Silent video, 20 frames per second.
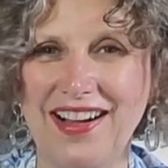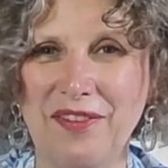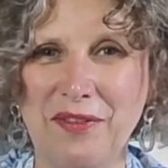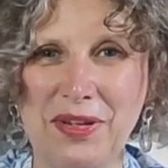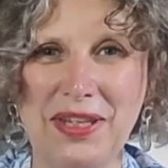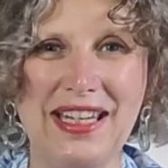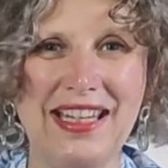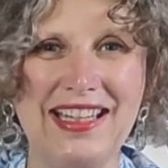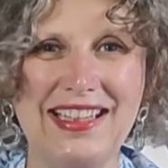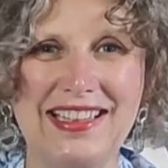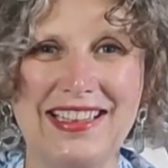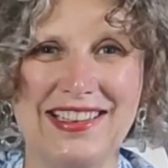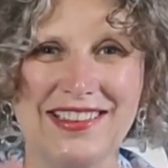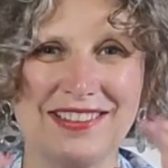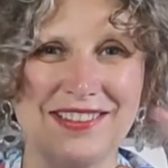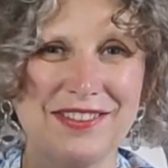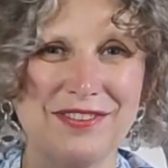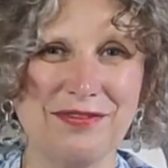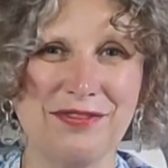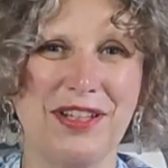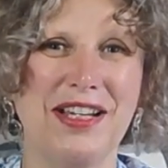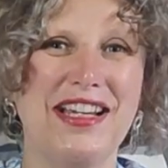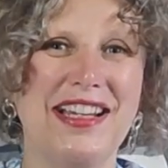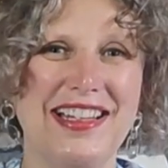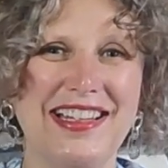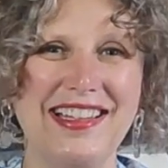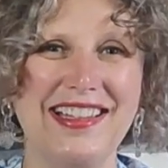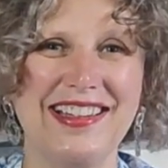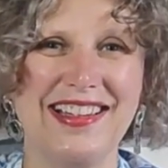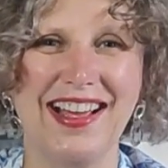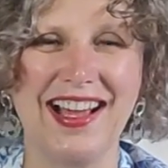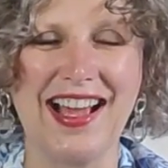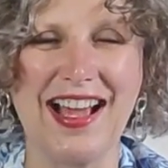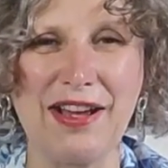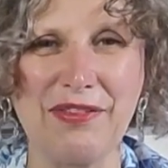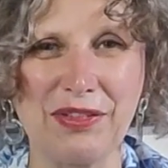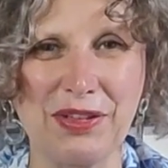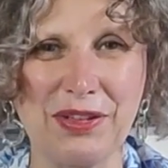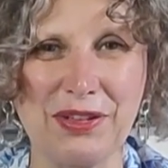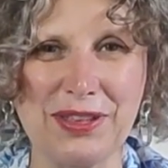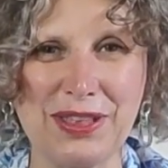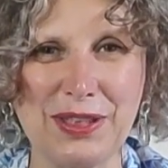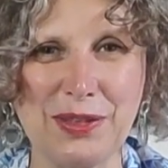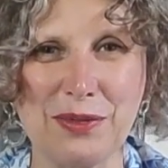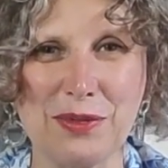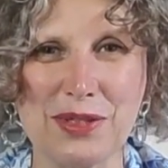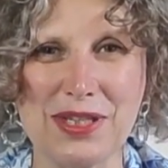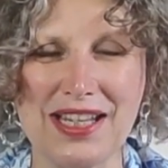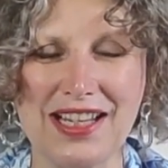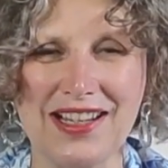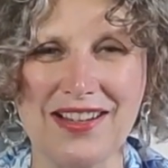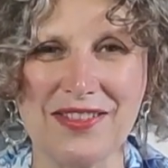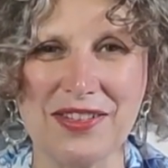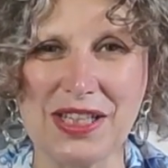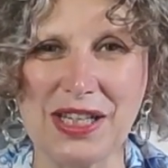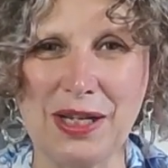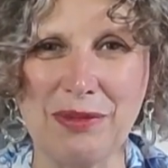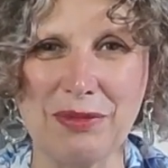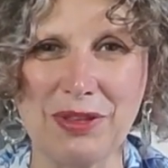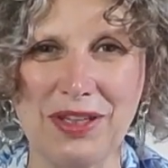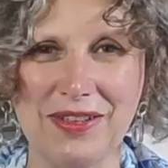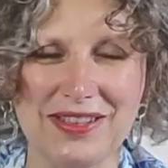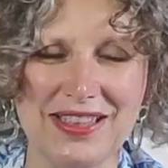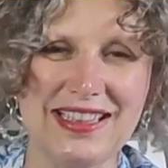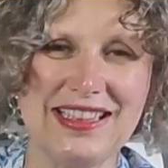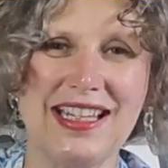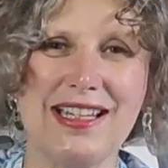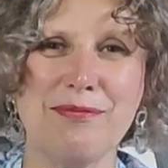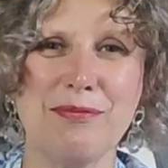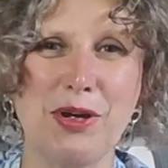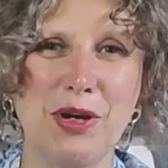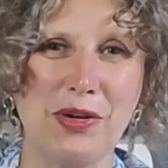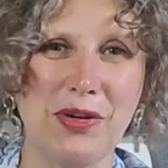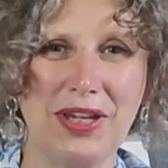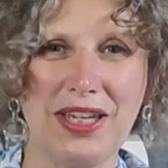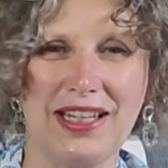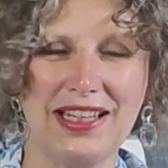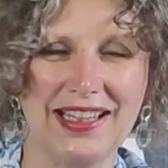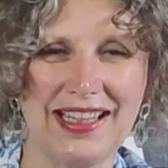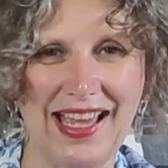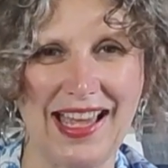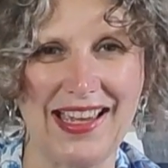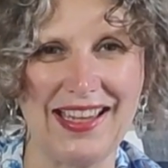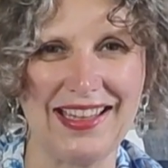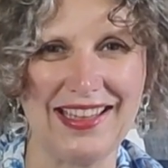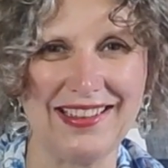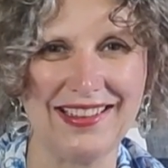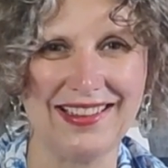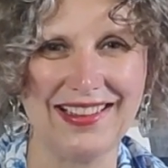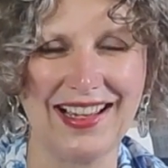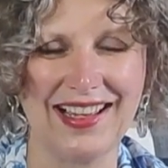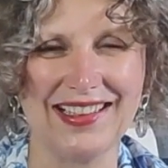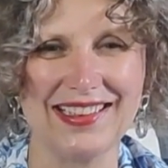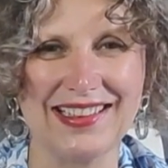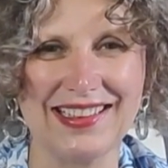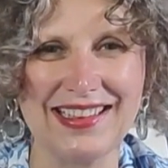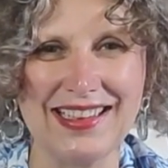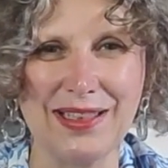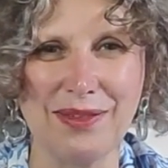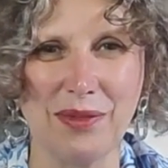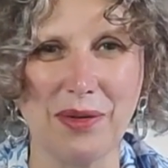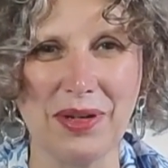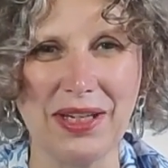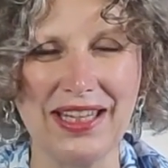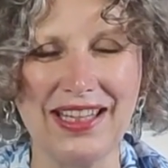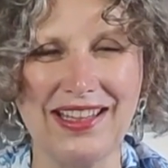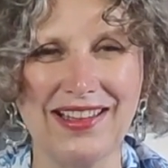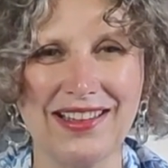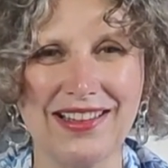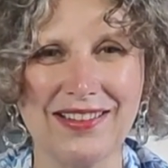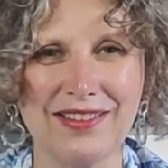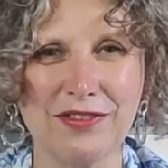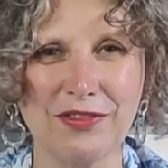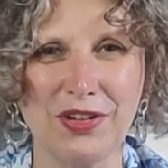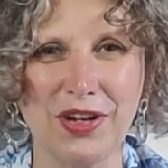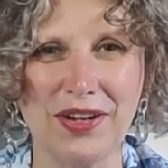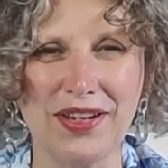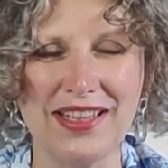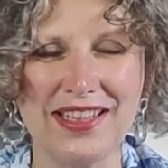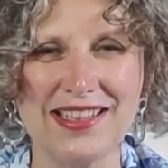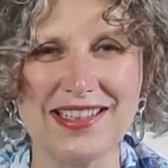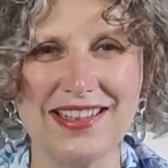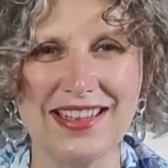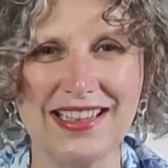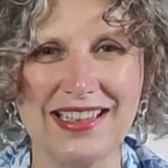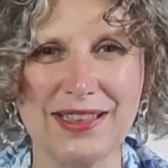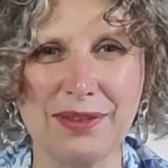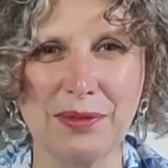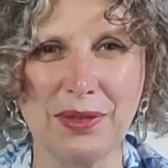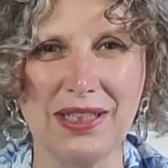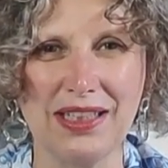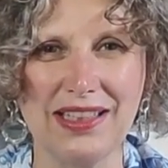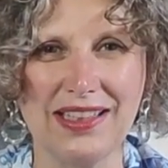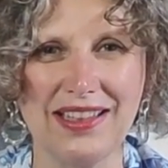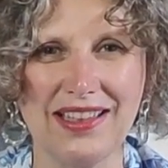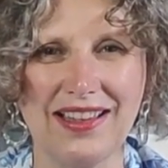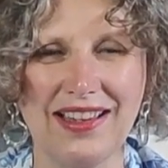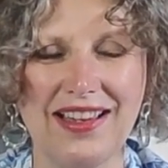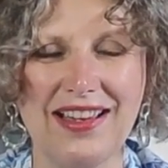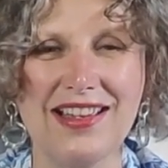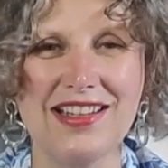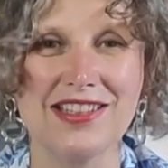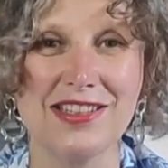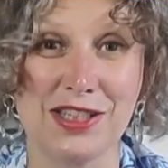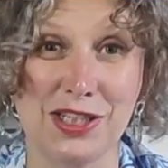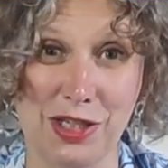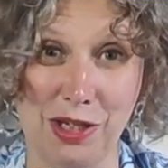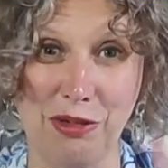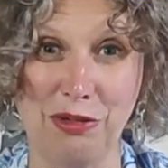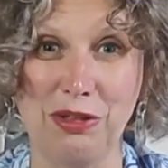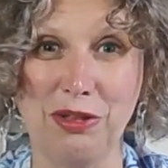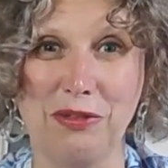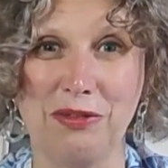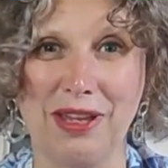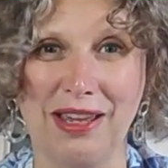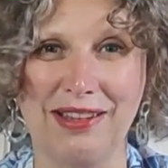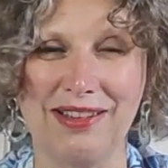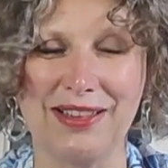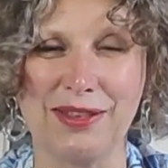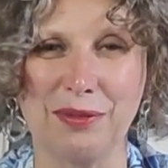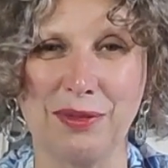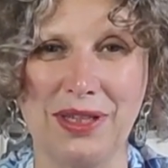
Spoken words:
we need to really have a good sort out, and I'm going to send Mark in again and see what he can find this week to show you next